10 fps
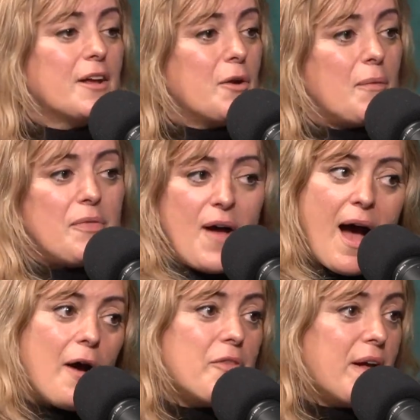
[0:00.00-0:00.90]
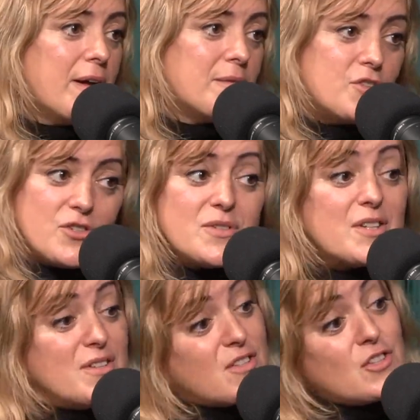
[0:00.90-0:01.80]
you know, how they choose to
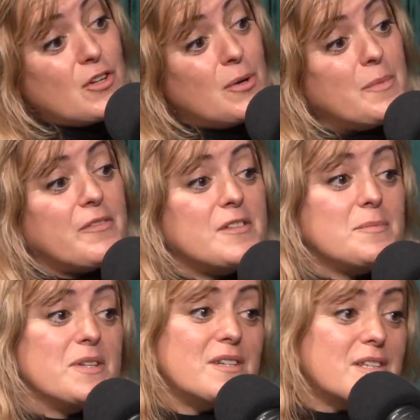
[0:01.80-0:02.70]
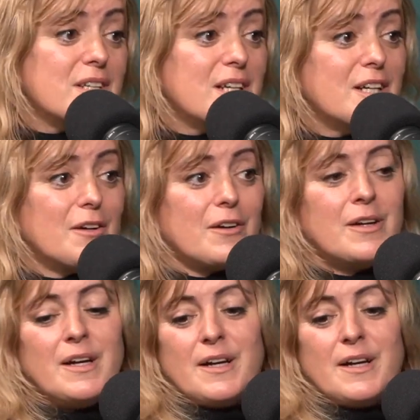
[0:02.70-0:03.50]
consume, if it's medicinally, or,